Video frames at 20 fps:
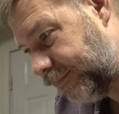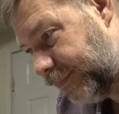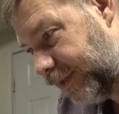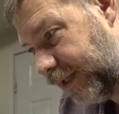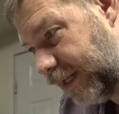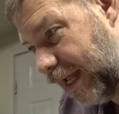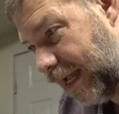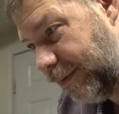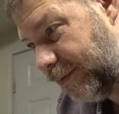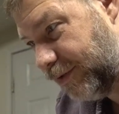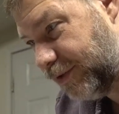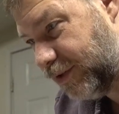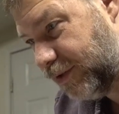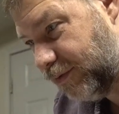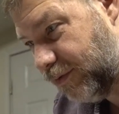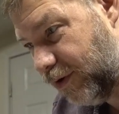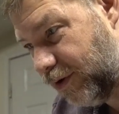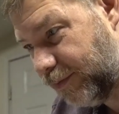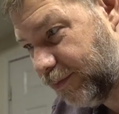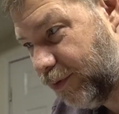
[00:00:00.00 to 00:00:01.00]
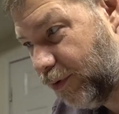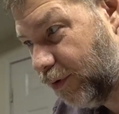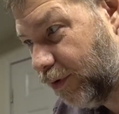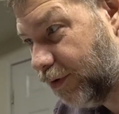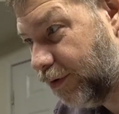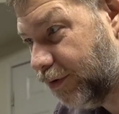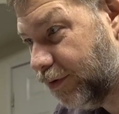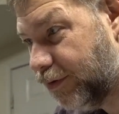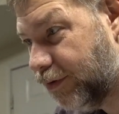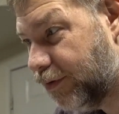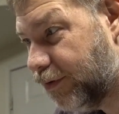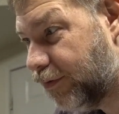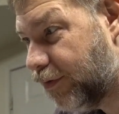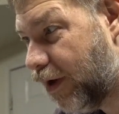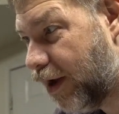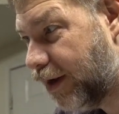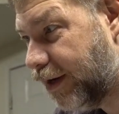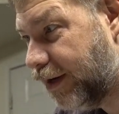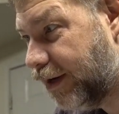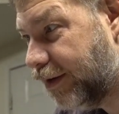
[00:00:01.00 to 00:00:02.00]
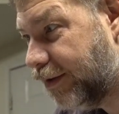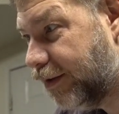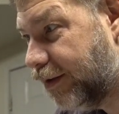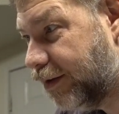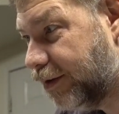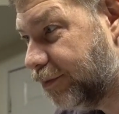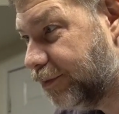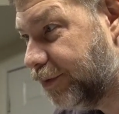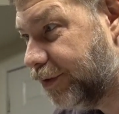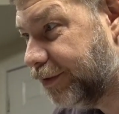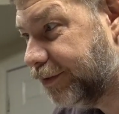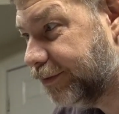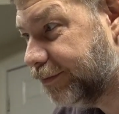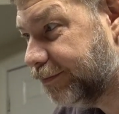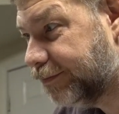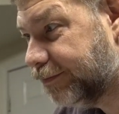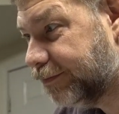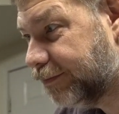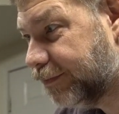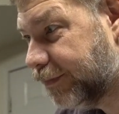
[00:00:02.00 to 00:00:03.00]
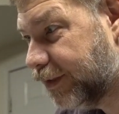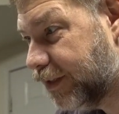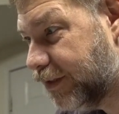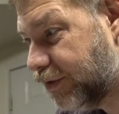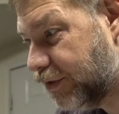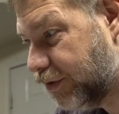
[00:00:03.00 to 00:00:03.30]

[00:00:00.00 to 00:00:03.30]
cable to the wrong port or fried anything, but because